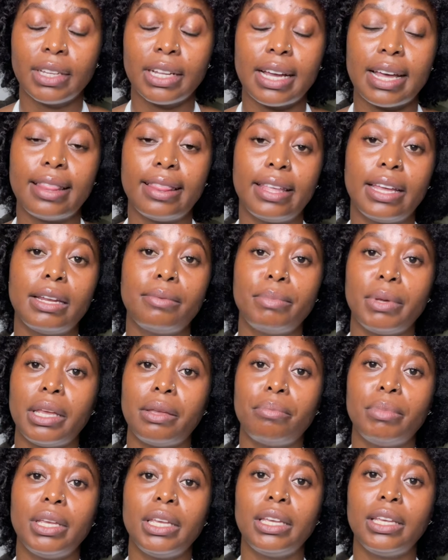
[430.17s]
and then
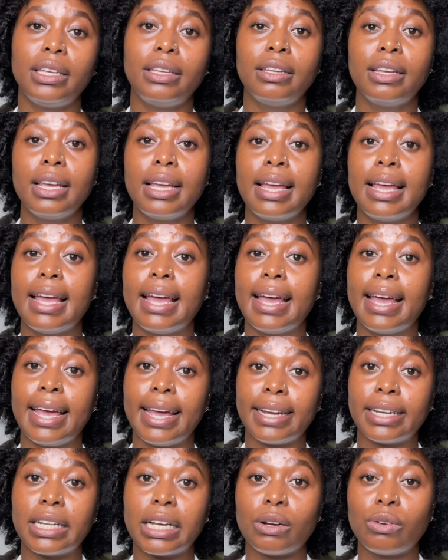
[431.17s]
maybe
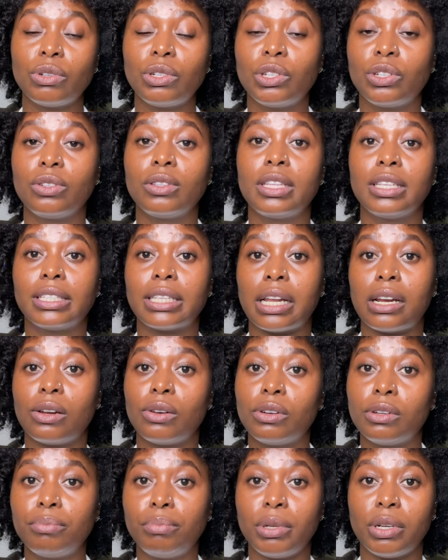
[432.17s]
head out to the
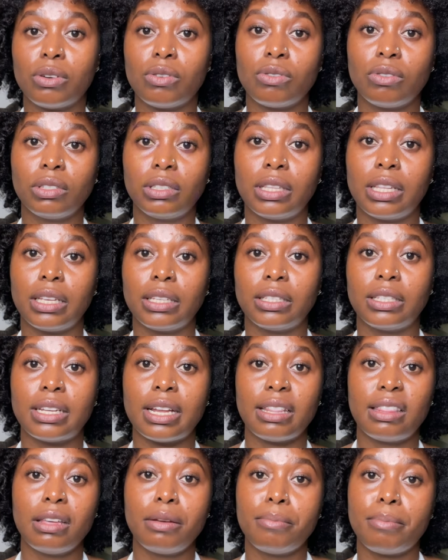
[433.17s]
salon, because there's
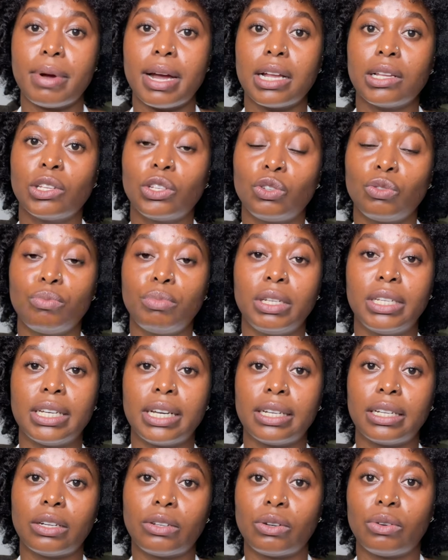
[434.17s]
nothing much to be
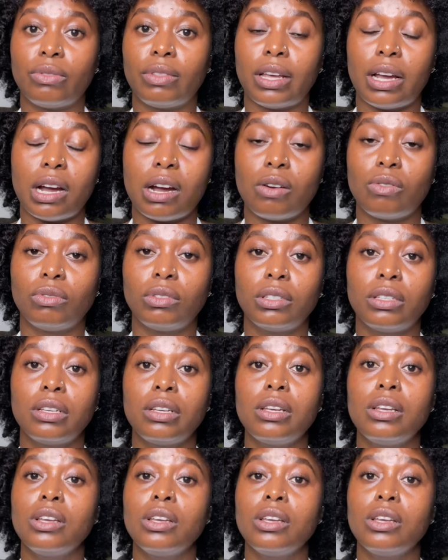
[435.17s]
done around the house.